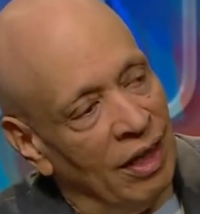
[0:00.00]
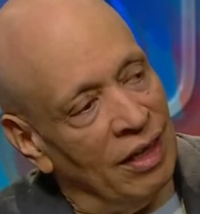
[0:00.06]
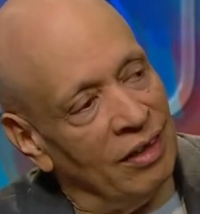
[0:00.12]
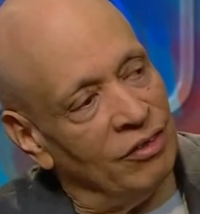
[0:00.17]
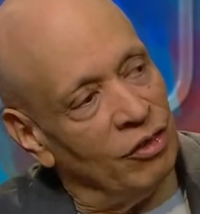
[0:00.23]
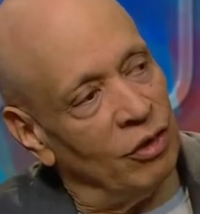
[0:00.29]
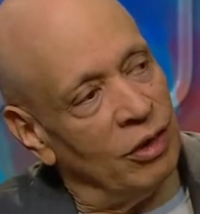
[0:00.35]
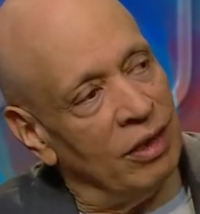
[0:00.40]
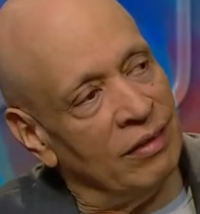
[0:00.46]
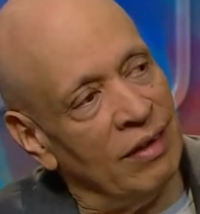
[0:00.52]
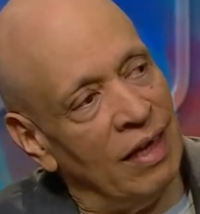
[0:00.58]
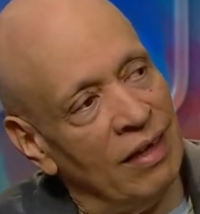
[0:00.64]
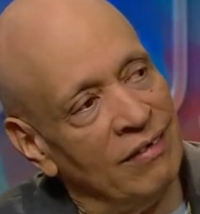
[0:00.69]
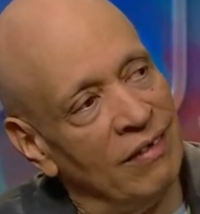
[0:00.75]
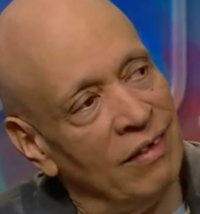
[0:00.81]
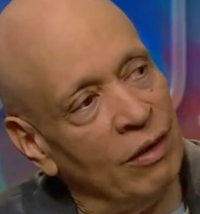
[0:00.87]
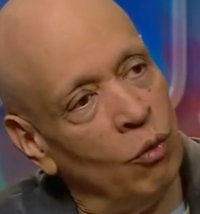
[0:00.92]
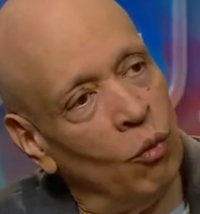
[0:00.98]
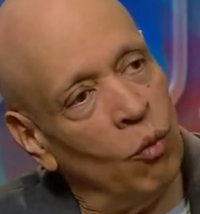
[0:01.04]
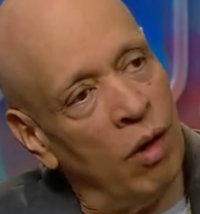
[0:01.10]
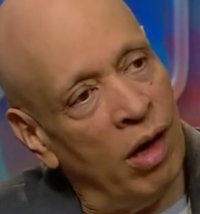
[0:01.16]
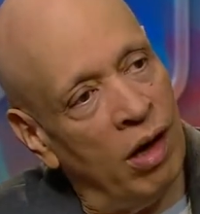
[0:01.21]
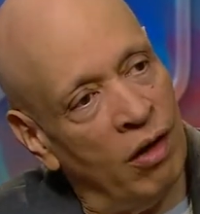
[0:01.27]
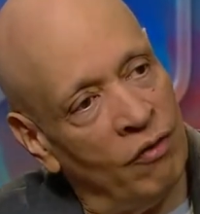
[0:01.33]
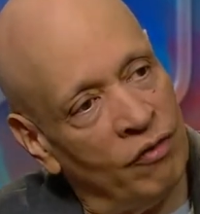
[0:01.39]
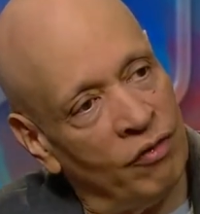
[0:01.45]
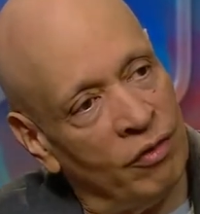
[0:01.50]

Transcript: and so it takes a little while